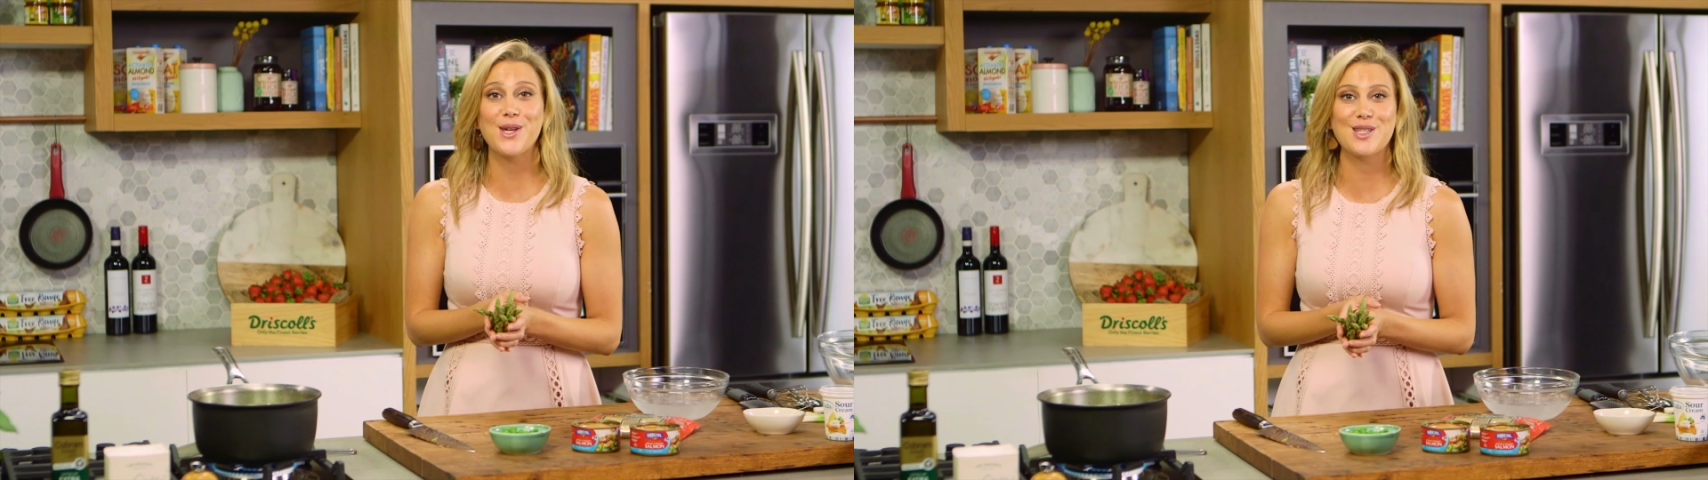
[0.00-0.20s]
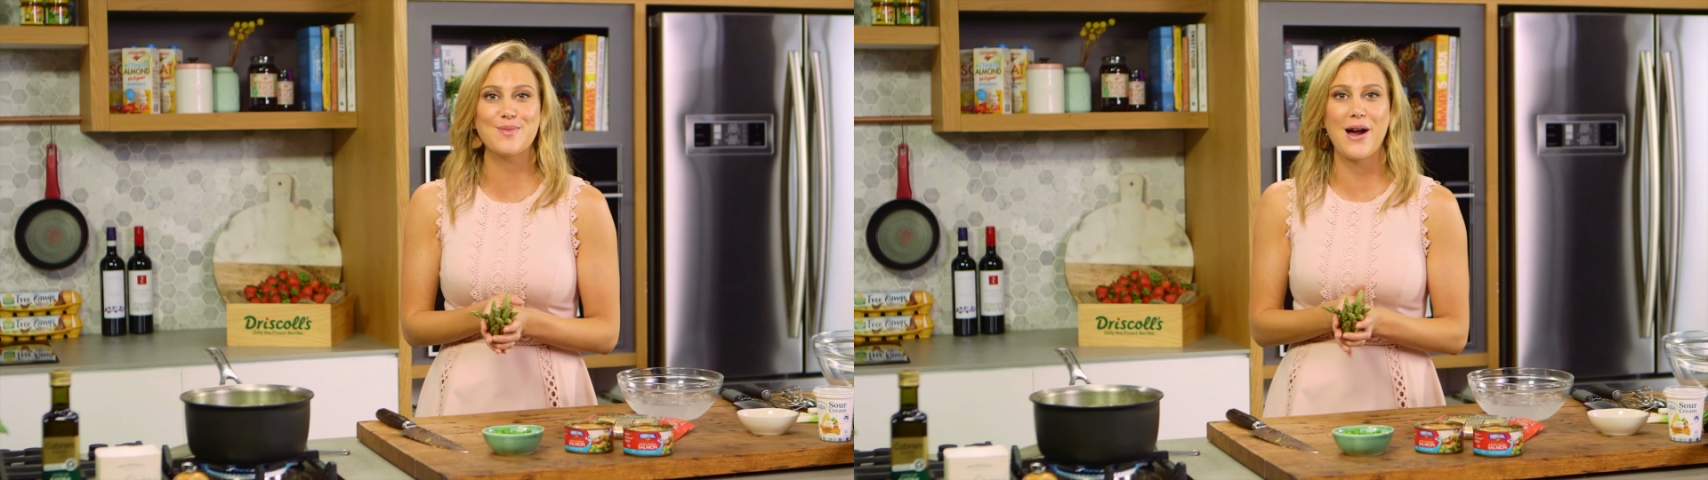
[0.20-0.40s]

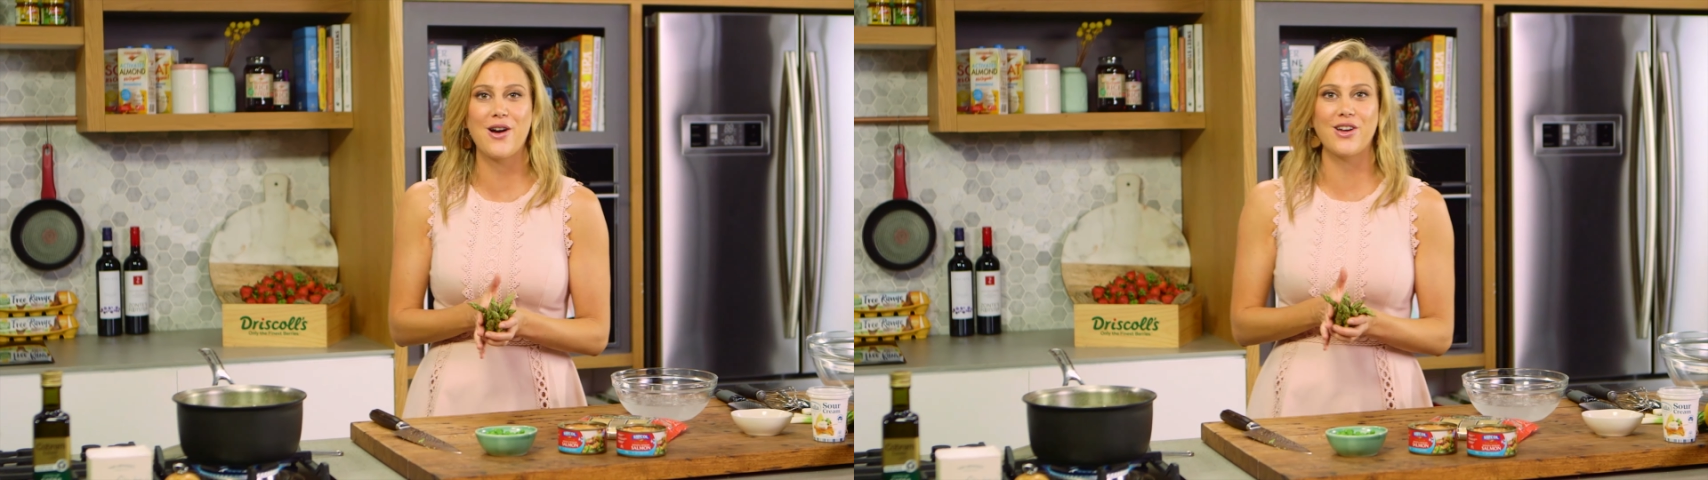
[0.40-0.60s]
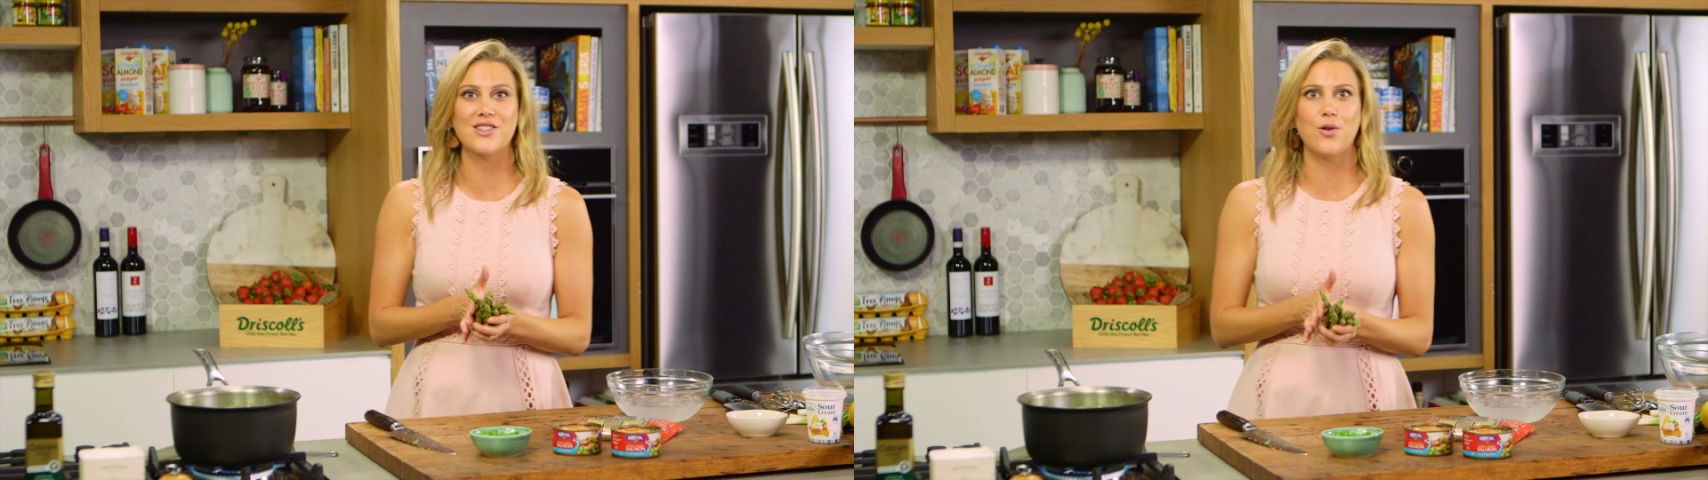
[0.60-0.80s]

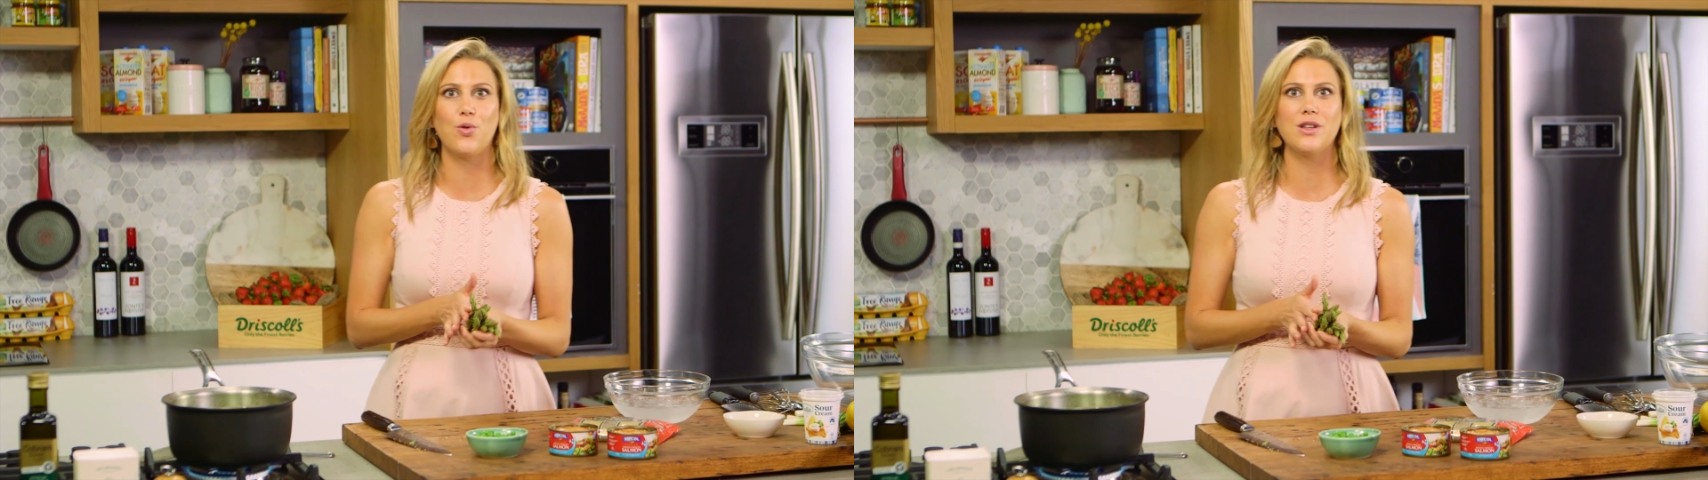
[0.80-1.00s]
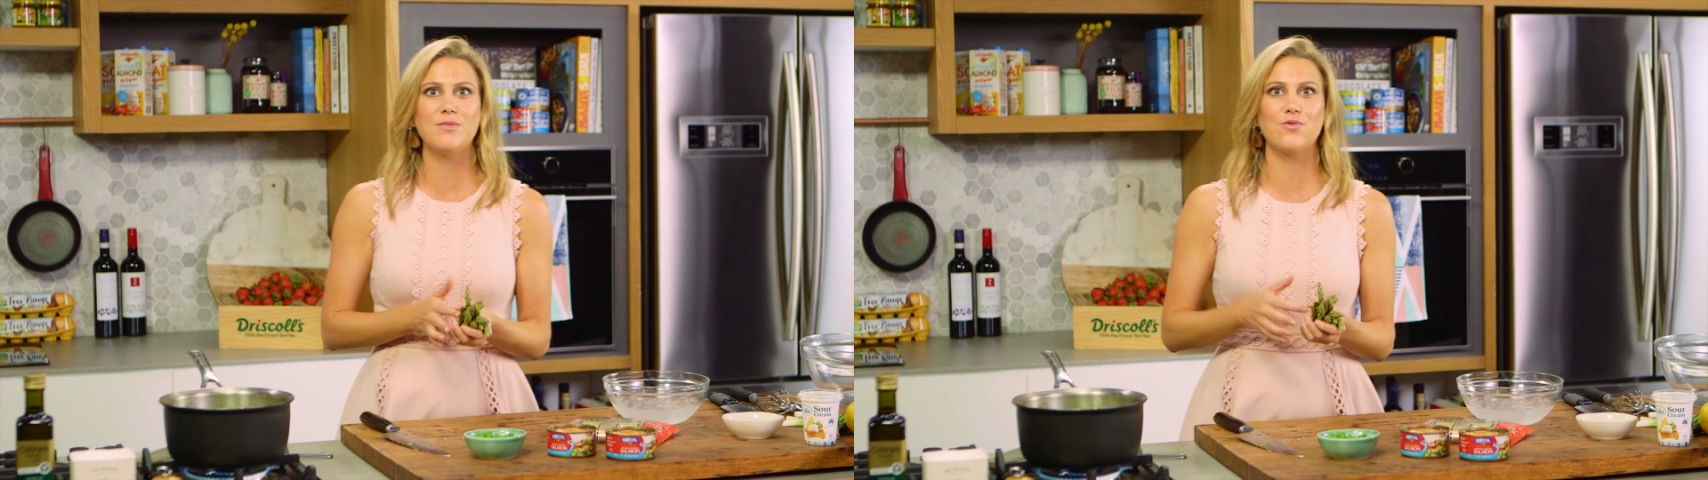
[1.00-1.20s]
asparagus. I
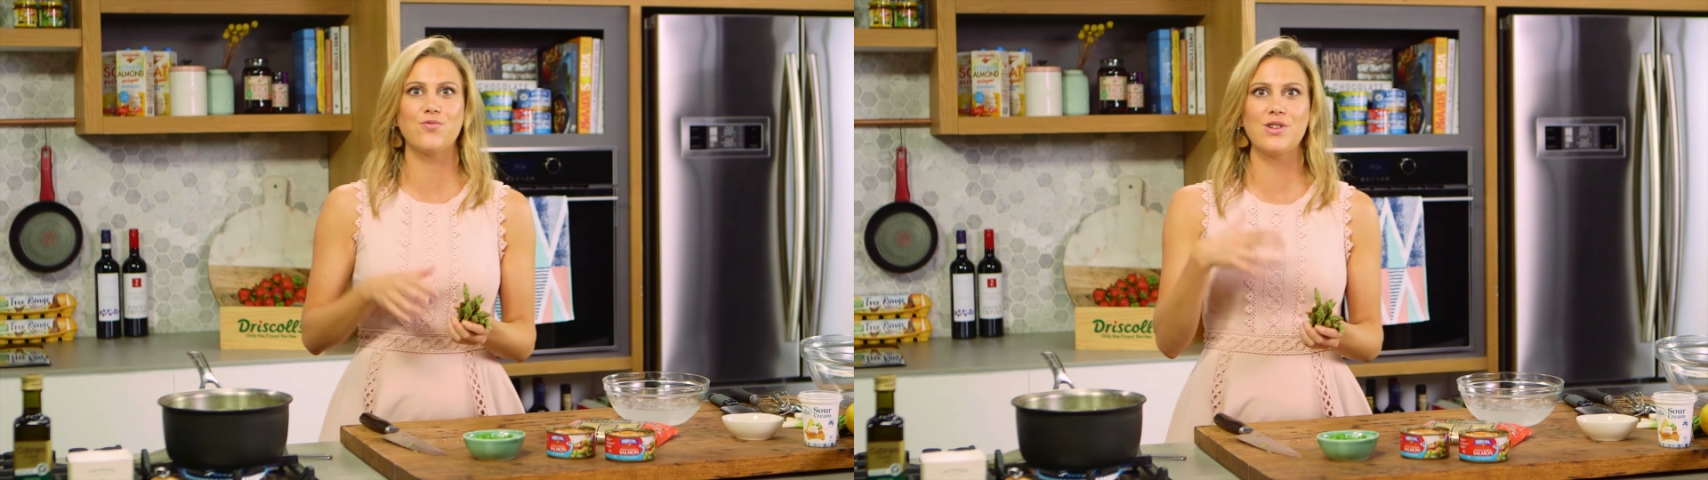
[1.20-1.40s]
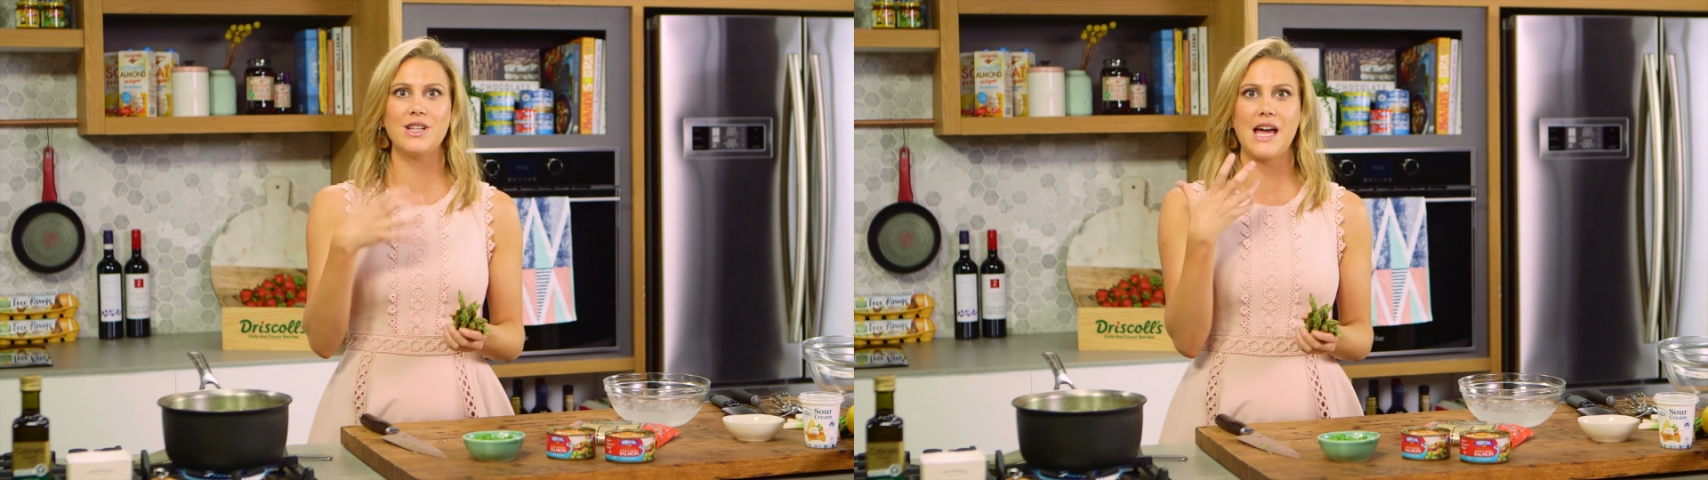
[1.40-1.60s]
want them to
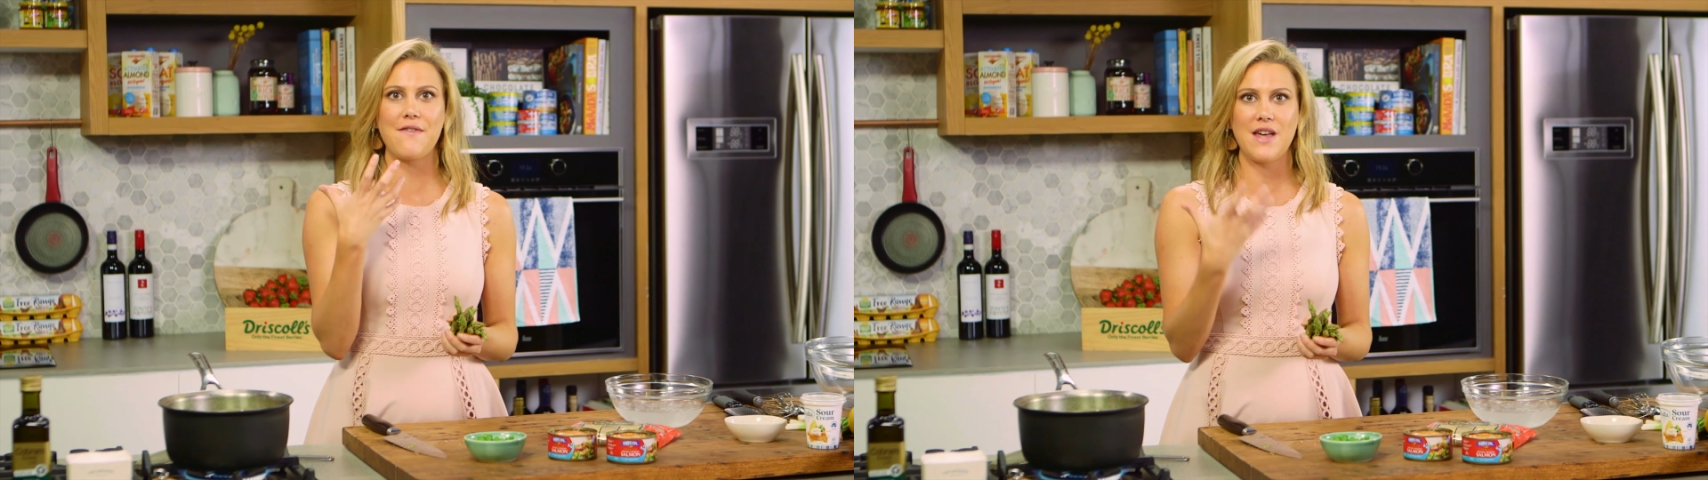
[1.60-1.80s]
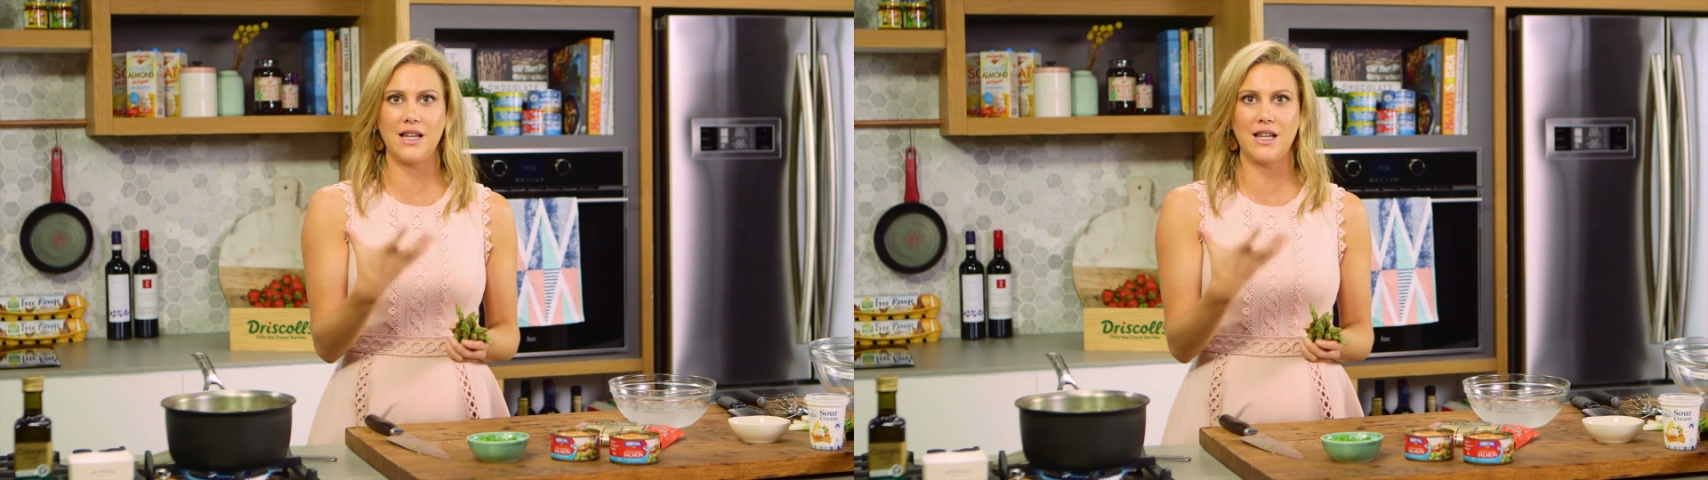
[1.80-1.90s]
really have